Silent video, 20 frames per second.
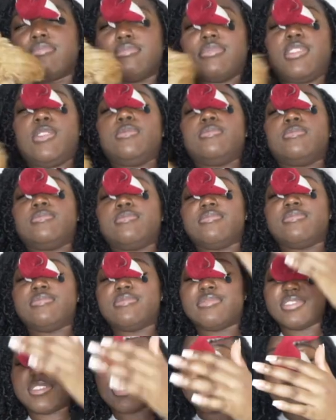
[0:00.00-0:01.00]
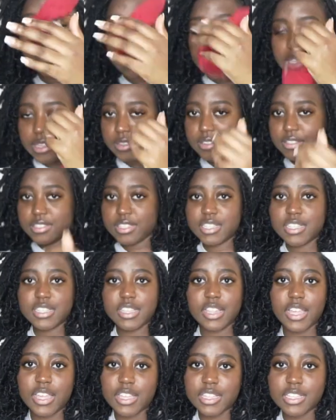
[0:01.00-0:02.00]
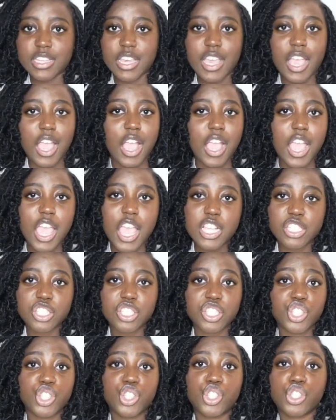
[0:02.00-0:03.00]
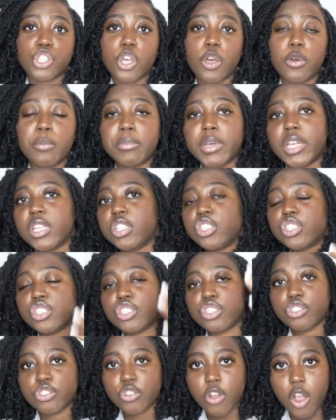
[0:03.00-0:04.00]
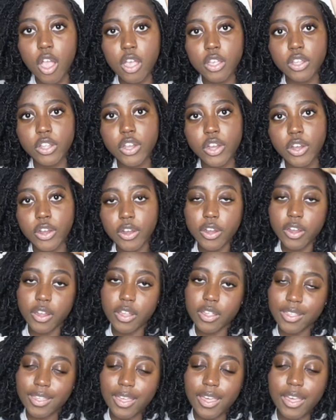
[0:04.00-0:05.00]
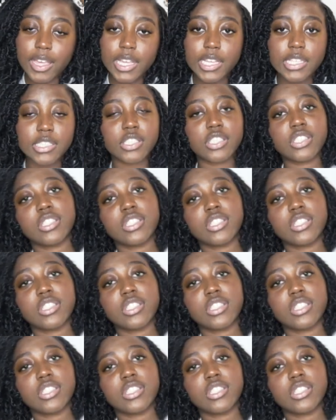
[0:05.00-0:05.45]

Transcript: Oh, see? Like, and she's so much stronger, guys.